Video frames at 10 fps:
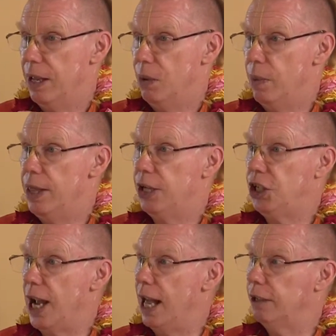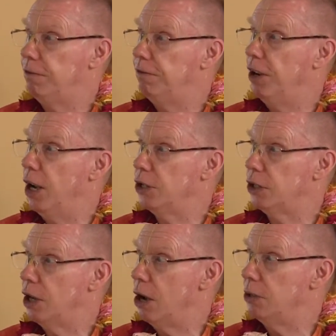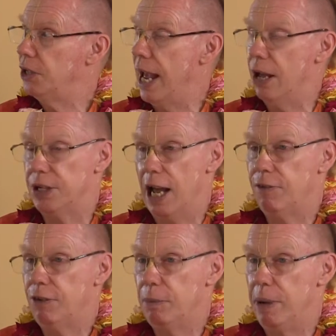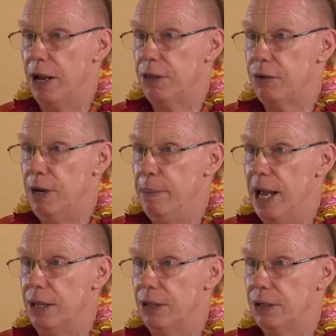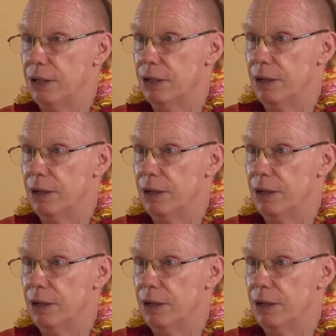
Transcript: When the child first goes out after about 3 months,